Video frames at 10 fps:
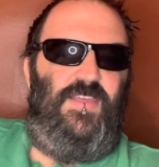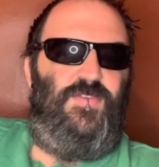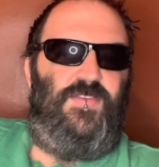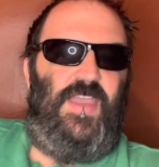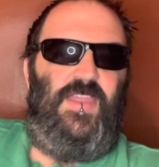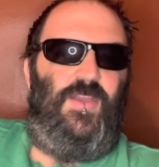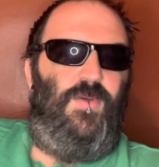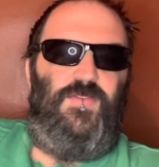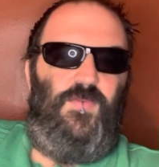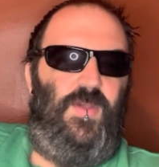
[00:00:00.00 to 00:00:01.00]
it just kind of
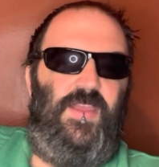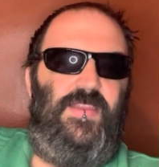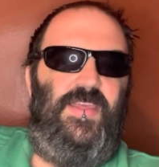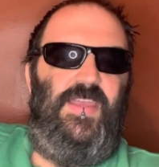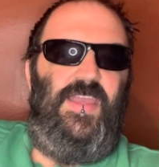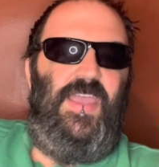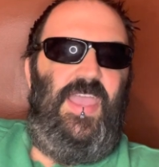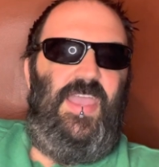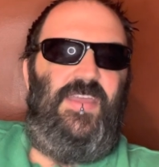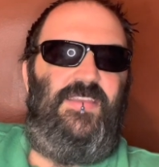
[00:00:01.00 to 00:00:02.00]
goes for it.
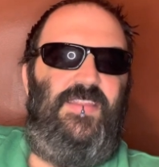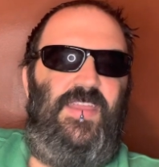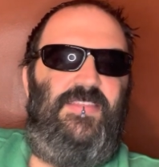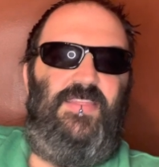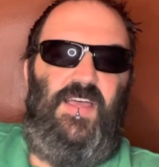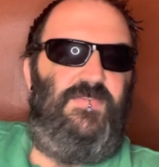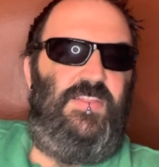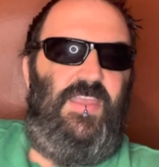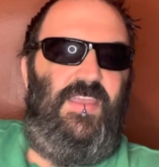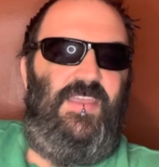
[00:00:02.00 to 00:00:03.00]
And it's
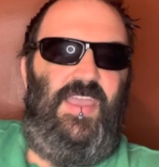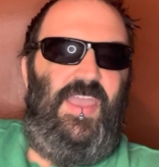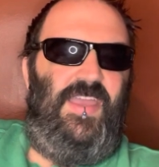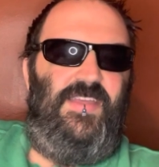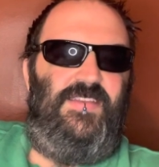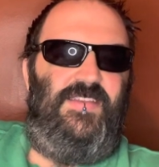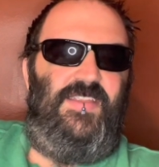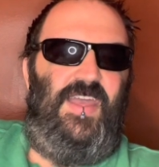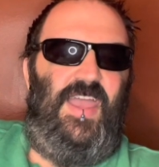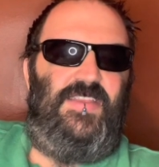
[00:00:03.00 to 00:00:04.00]
lovely. And
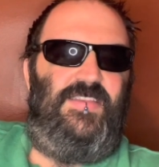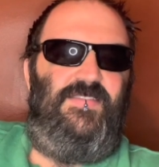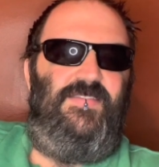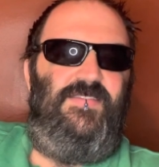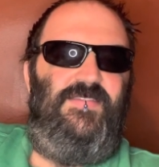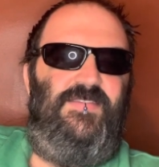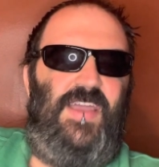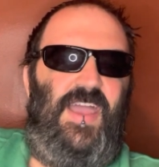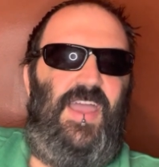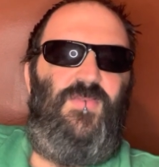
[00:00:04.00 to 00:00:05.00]

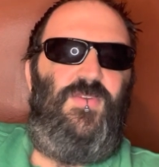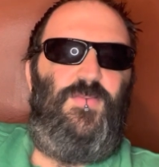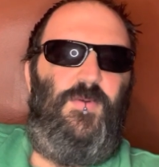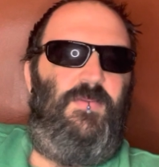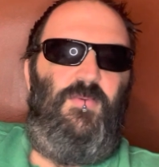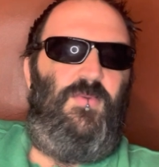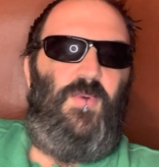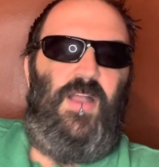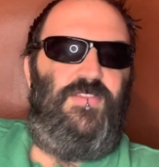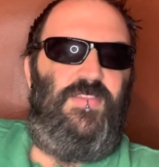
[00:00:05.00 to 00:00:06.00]
I wish more people would
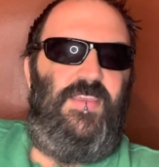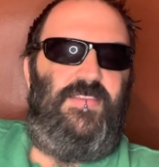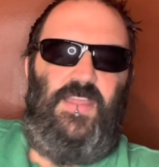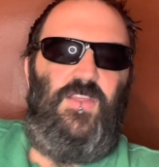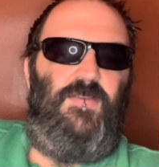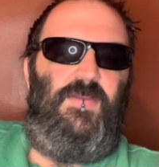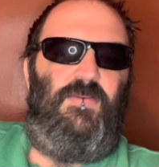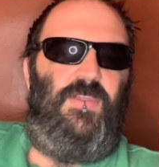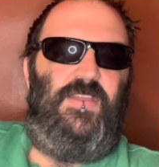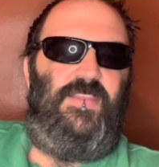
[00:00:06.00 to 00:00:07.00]
watch this. I know that
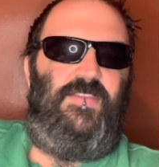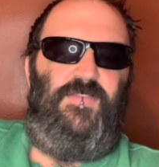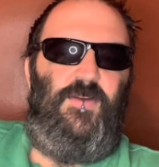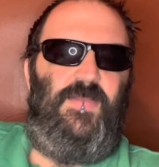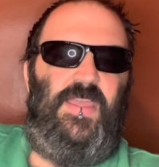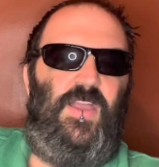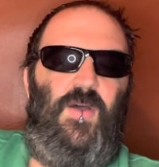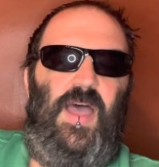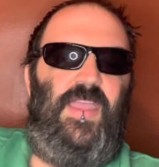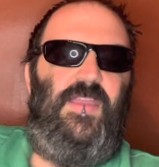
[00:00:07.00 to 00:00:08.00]
people look at this film and they go,
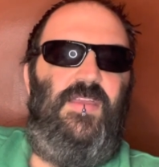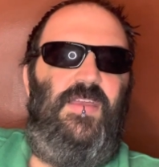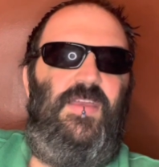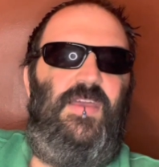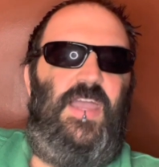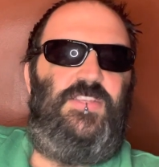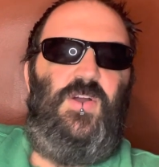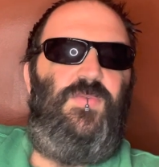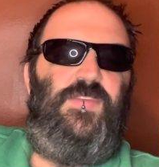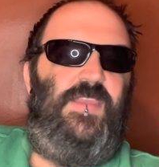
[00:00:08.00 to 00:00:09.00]
I
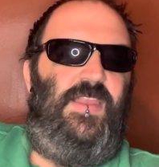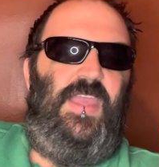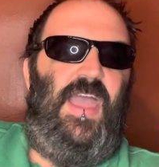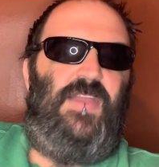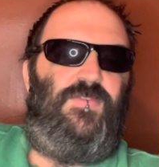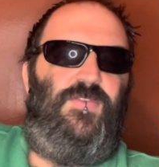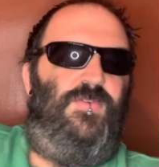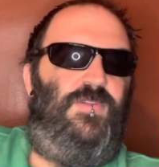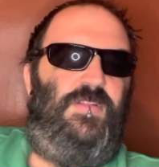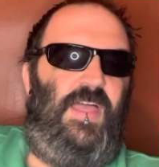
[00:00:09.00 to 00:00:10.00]
don't see any actors who
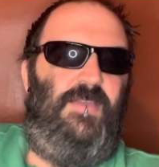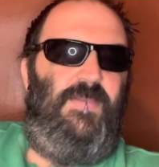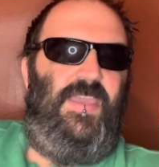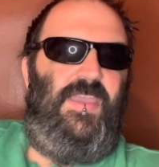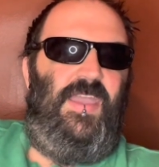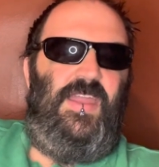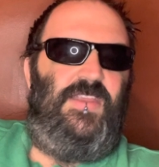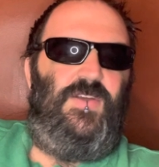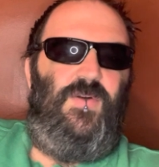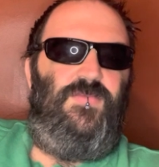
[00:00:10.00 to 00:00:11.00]
look like me and I
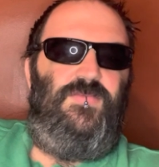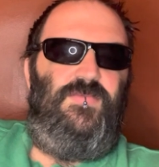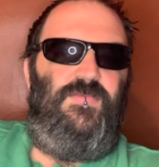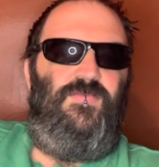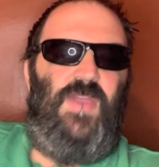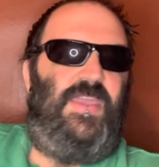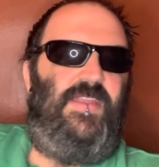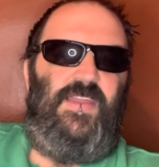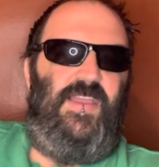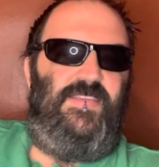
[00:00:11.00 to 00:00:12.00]
don't
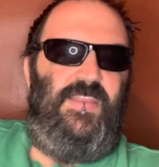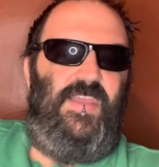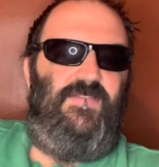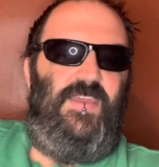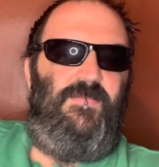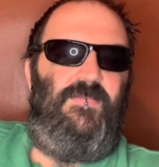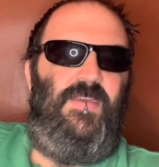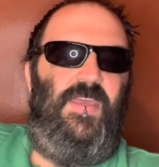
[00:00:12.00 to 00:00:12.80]
recognize any of them.